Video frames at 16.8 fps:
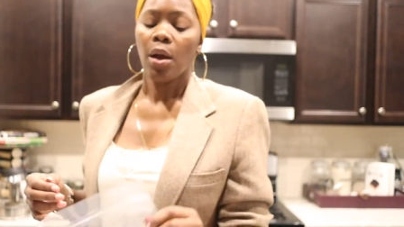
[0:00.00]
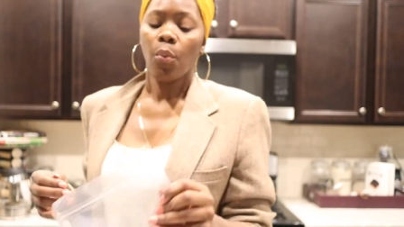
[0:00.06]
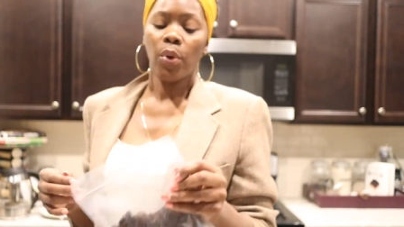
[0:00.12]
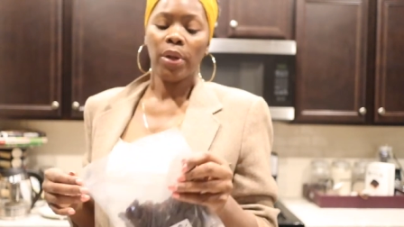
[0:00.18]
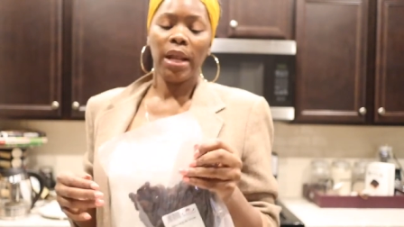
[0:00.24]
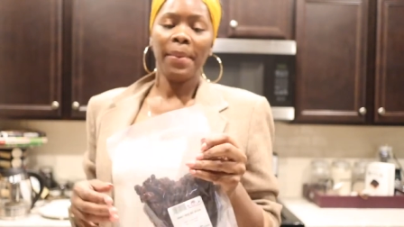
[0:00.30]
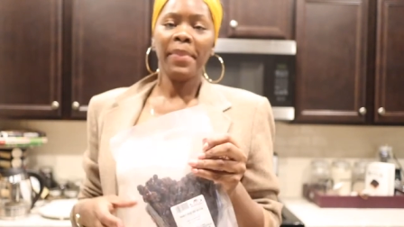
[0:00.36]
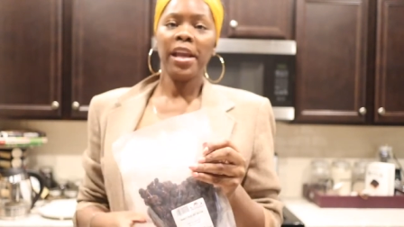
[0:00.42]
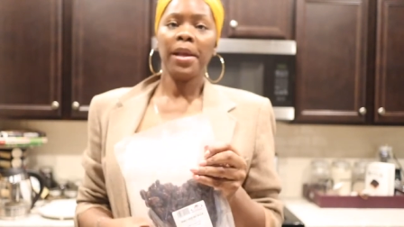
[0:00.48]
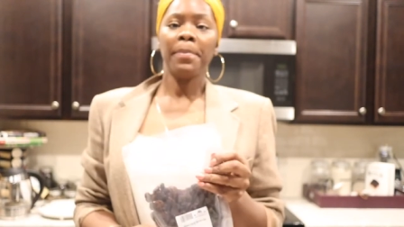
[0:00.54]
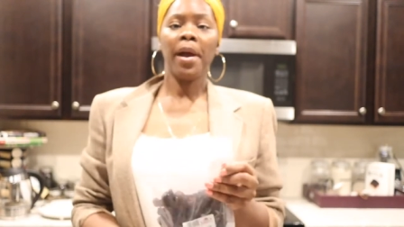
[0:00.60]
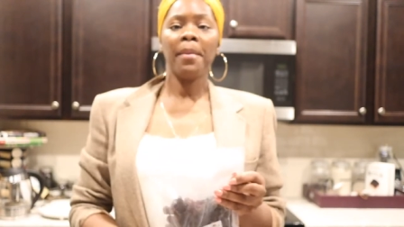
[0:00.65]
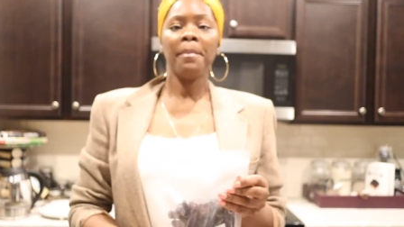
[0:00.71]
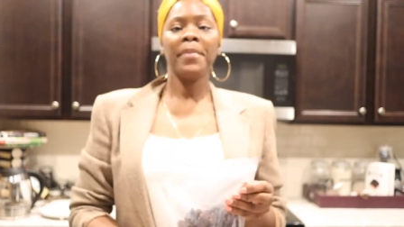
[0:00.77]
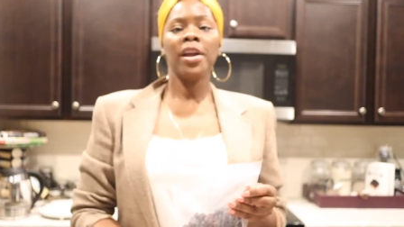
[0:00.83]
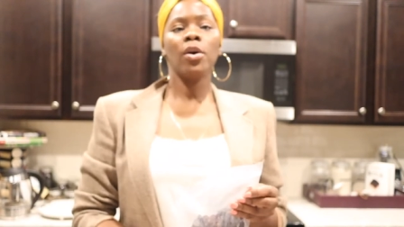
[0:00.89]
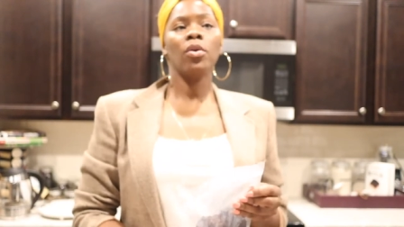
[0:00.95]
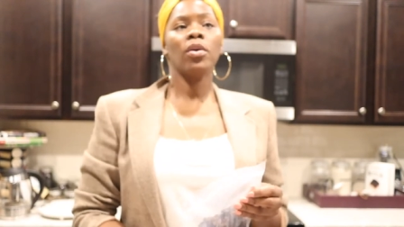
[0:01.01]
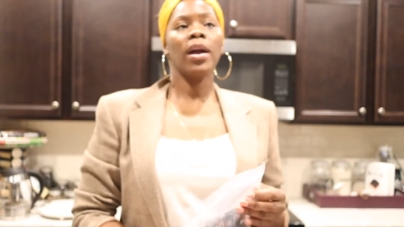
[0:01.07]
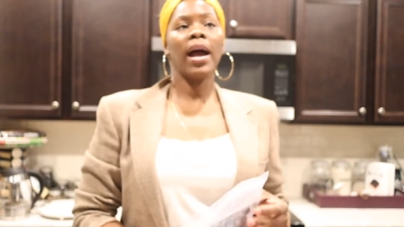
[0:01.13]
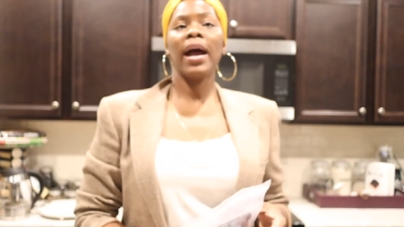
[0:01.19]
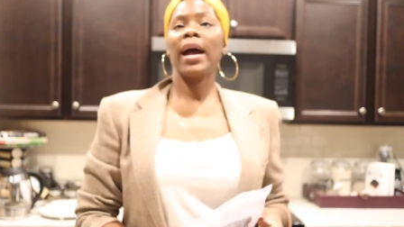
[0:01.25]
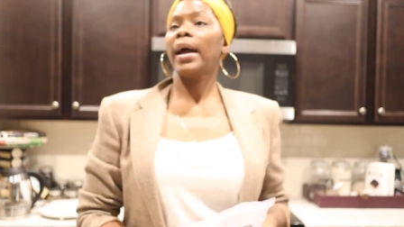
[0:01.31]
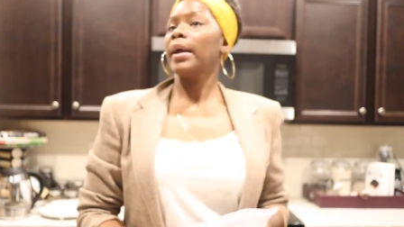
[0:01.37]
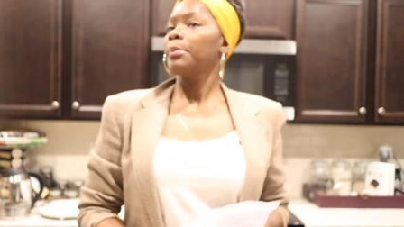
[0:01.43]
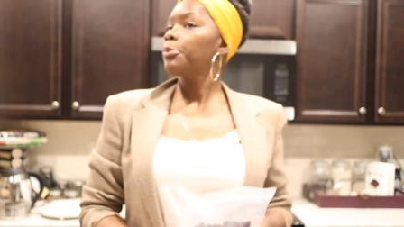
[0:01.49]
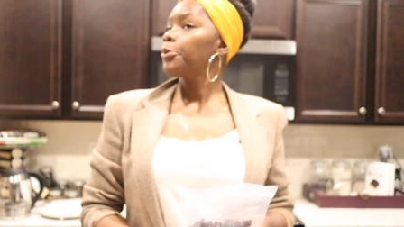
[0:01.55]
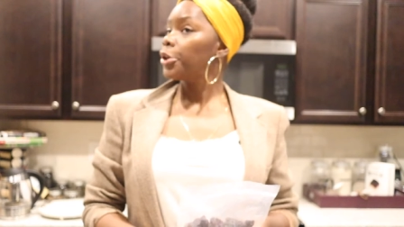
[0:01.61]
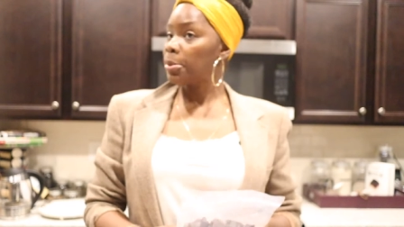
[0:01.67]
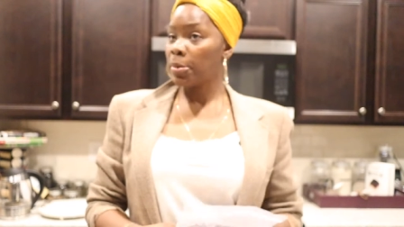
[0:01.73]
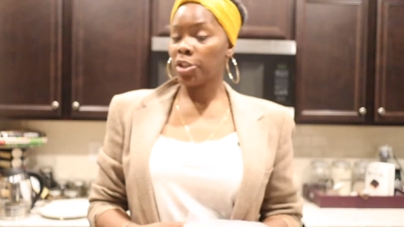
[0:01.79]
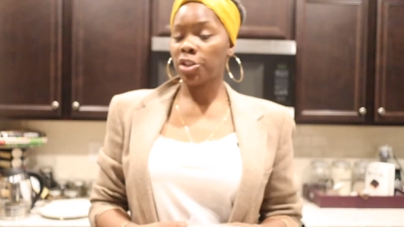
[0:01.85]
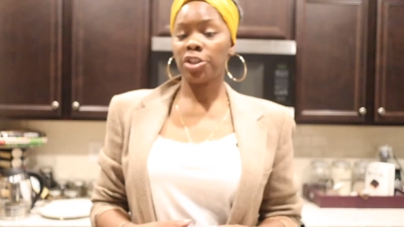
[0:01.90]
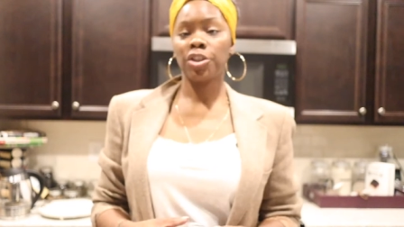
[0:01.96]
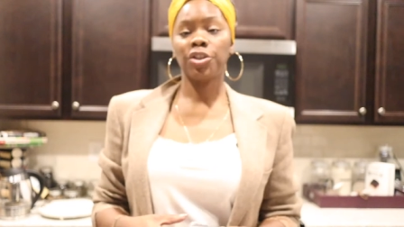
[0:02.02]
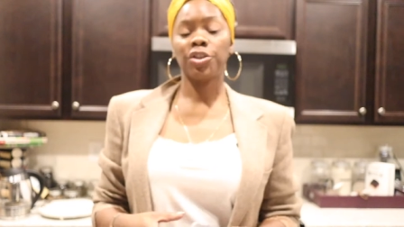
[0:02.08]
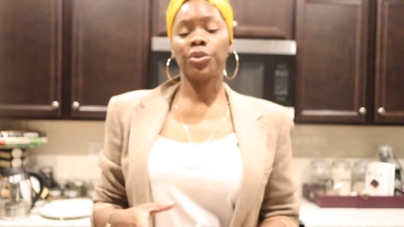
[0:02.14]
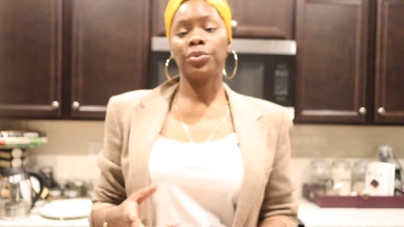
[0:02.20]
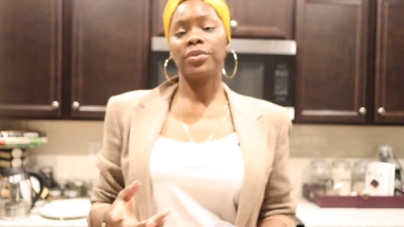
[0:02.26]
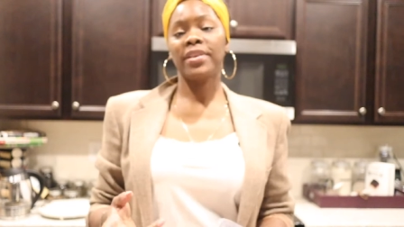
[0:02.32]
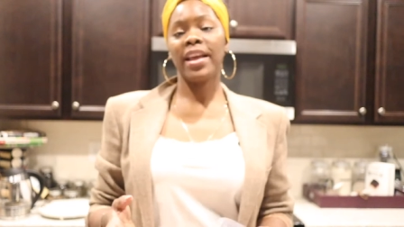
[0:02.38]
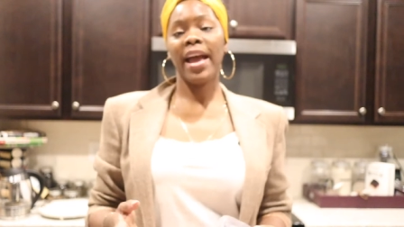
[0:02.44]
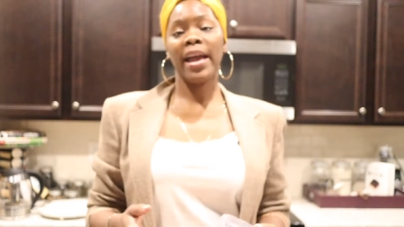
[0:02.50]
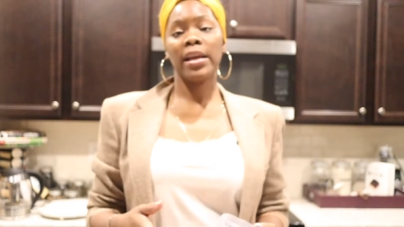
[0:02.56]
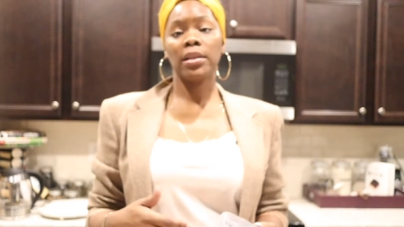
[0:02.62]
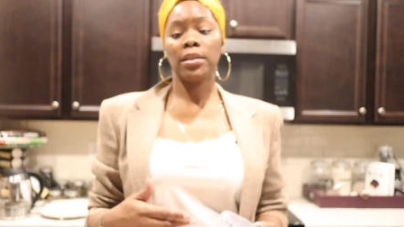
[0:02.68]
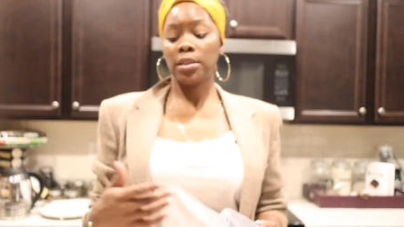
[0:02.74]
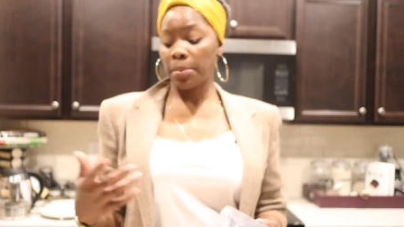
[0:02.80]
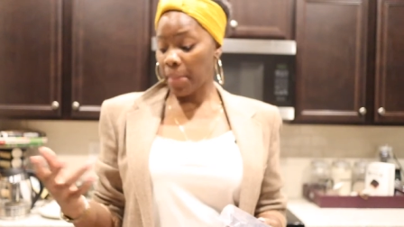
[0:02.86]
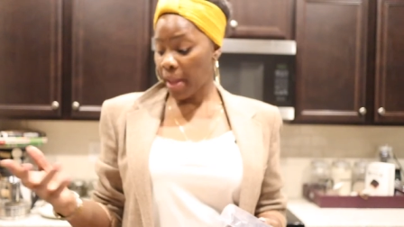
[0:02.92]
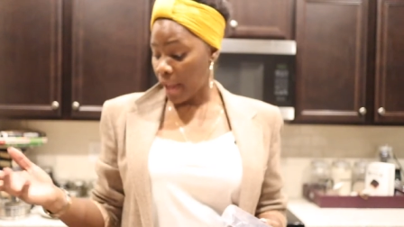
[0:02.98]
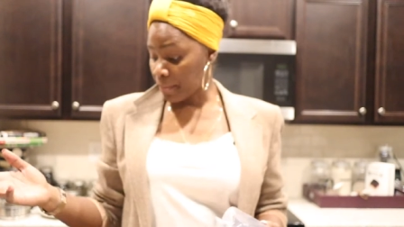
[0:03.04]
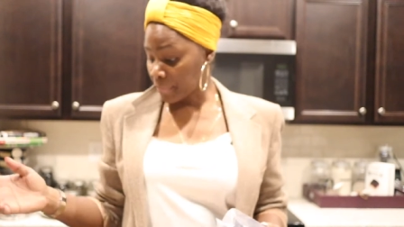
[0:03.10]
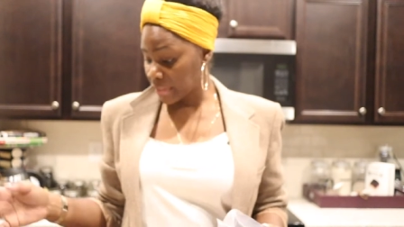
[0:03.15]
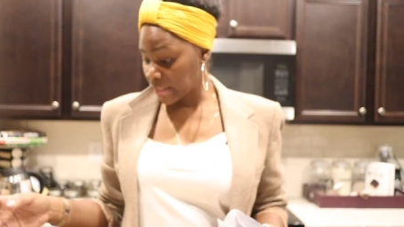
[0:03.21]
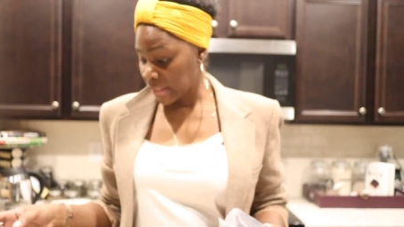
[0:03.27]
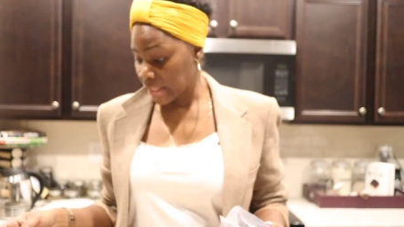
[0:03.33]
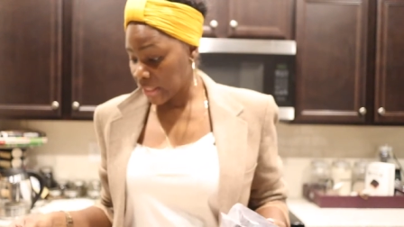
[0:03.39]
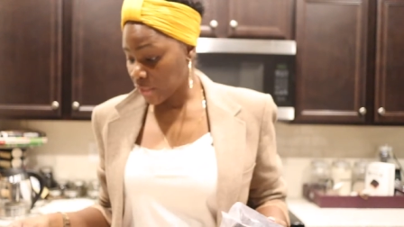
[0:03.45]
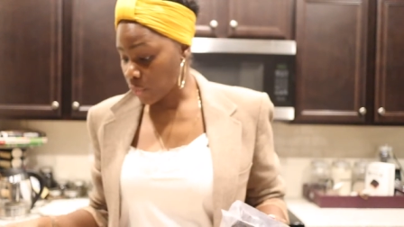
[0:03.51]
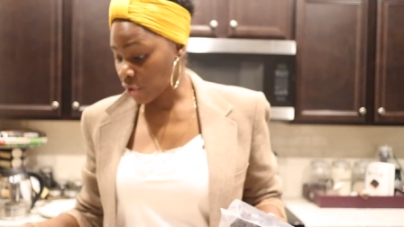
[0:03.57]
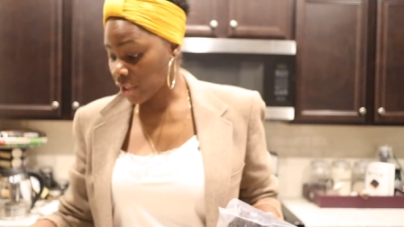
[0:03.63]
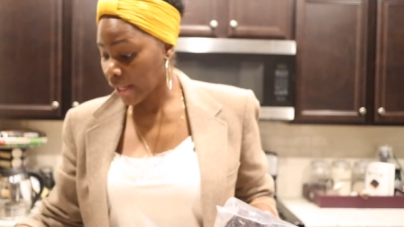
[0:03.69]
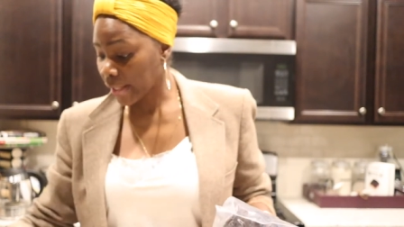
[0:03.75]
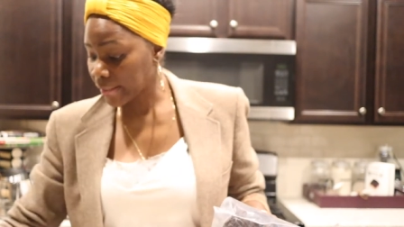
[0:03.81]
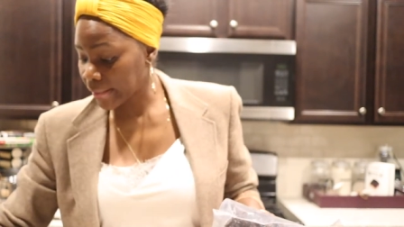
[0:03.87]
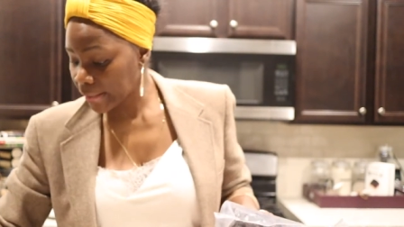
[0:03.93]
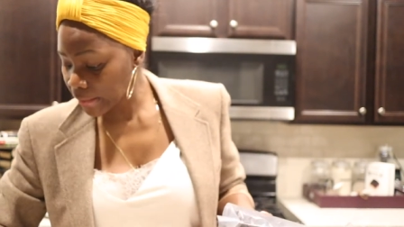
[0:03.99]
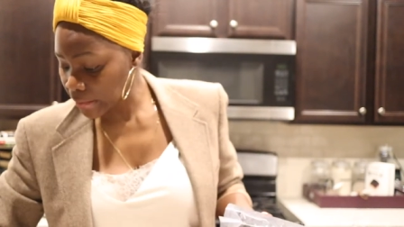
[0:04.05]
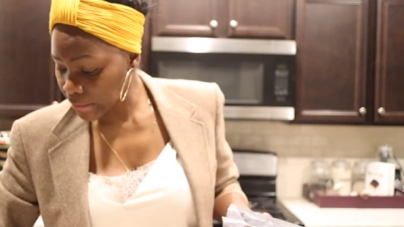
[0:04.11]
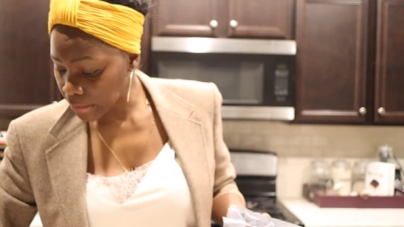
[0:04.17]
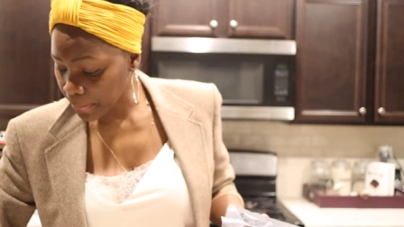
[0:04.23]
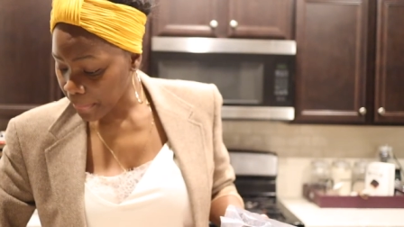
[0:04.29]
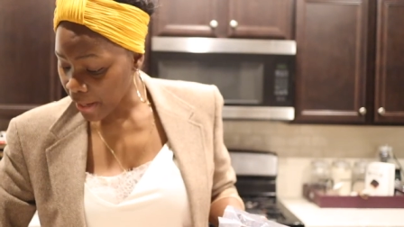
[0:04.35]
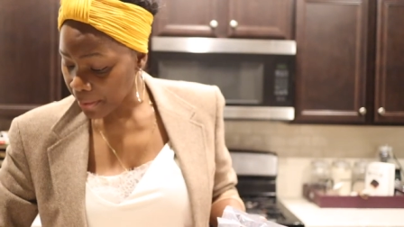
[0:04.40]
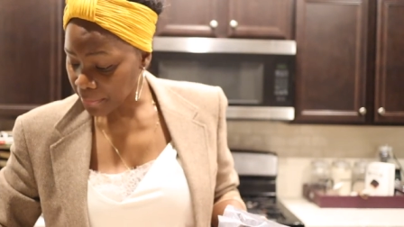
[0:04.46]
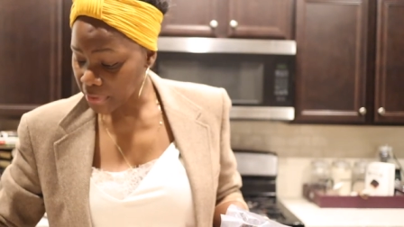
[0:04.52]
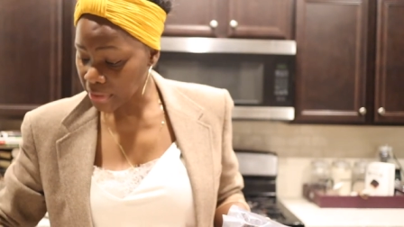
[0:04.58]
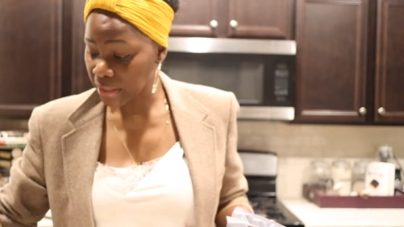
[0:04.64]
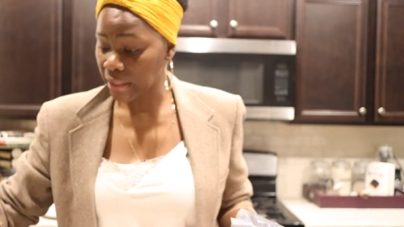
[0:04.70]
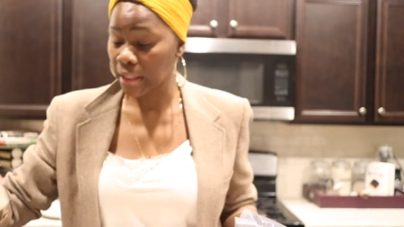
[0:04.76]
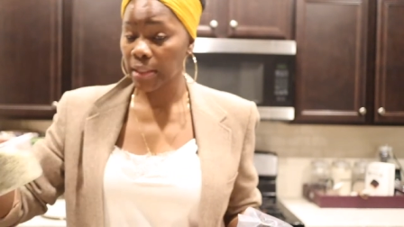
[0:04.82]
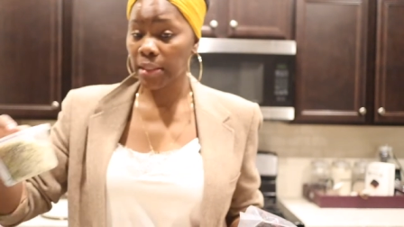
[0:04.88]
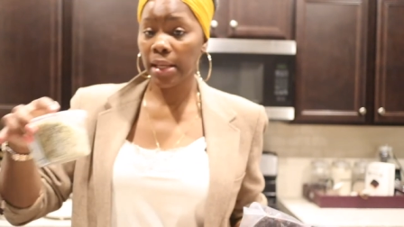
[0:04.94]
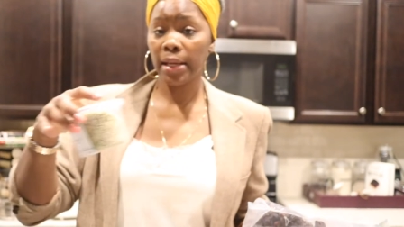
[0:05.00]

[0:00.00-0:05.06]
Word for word: When I make my milk, I pretty much just use that and some hemp seeds, which I did get some hemp seeds.